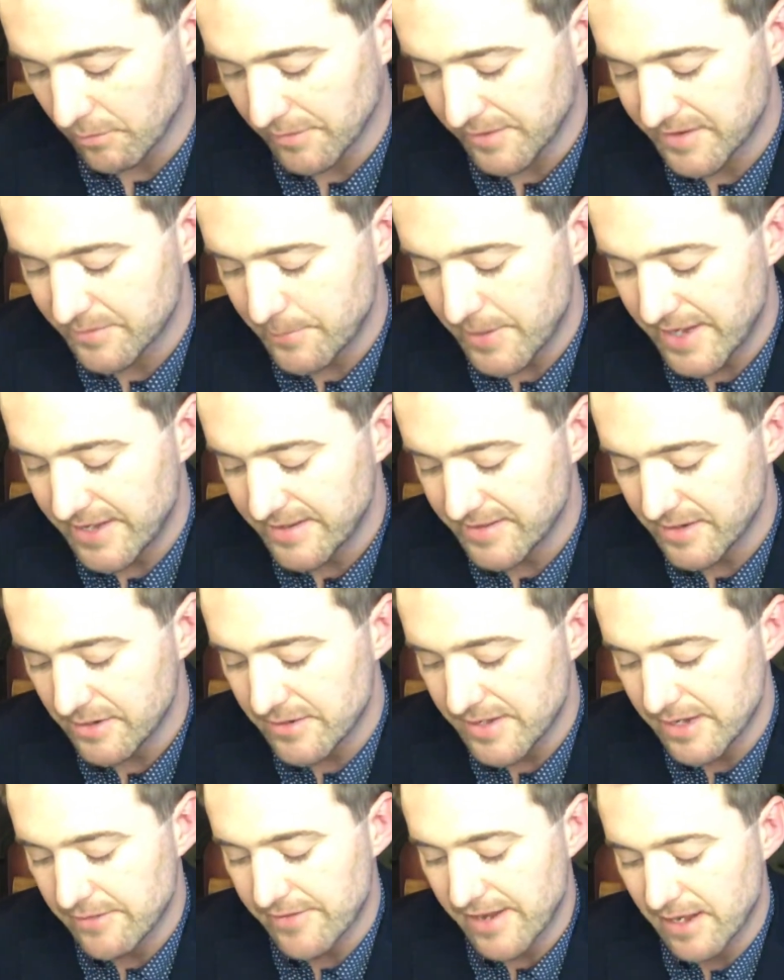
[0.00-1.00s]
This pen is
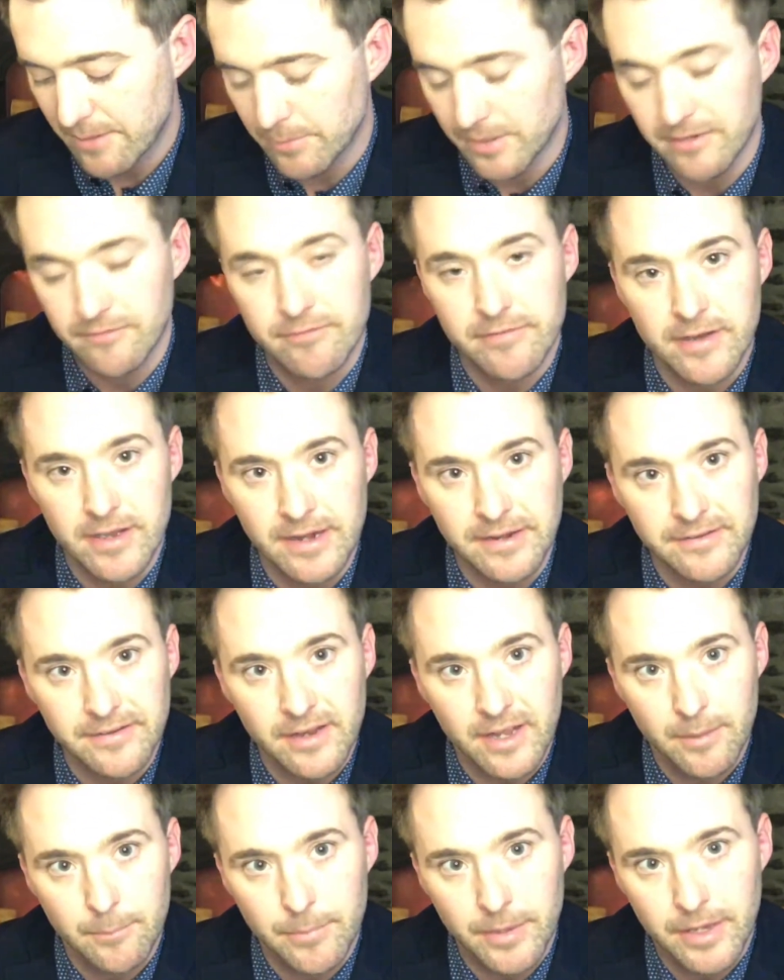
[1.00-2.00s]
only available in fine
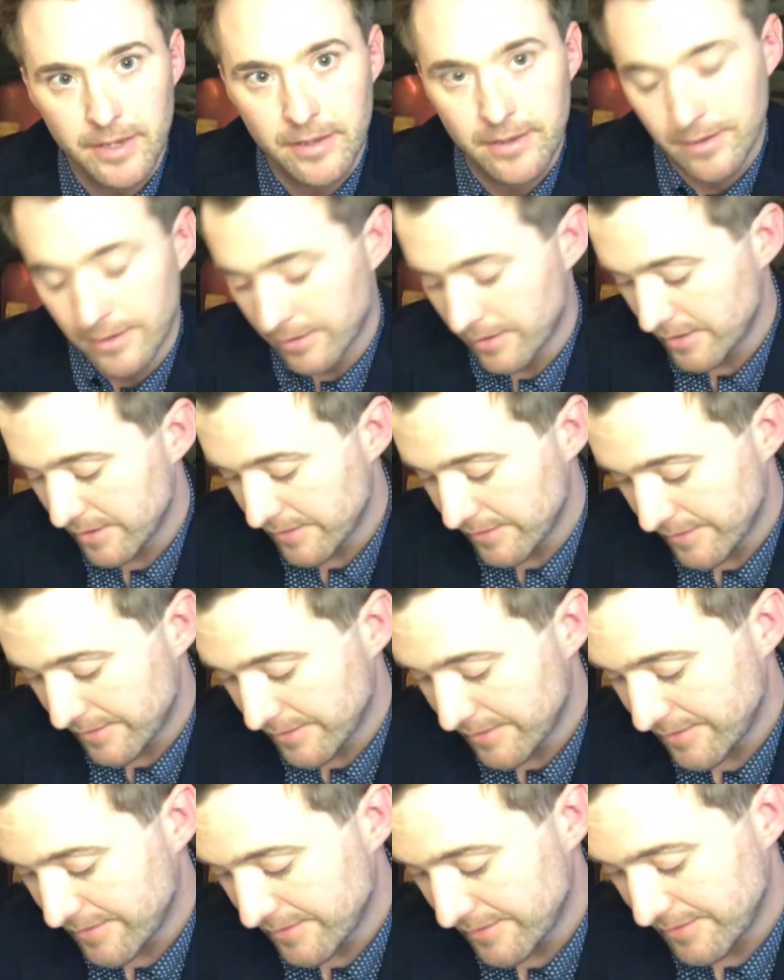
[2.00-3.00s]
tip.
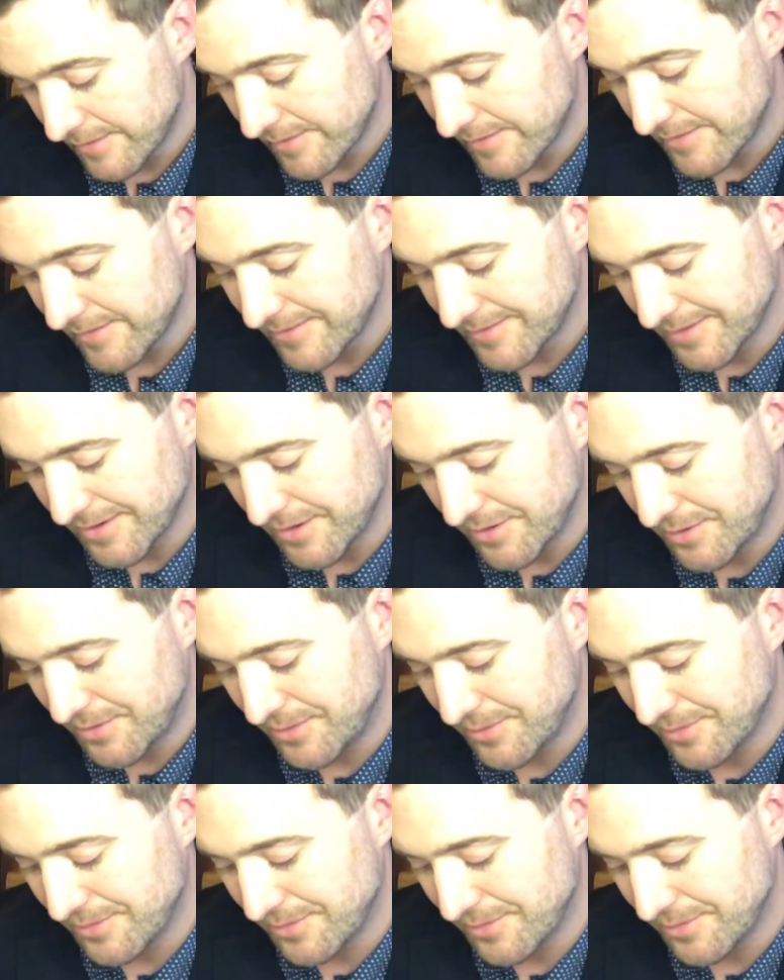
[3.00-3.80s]
So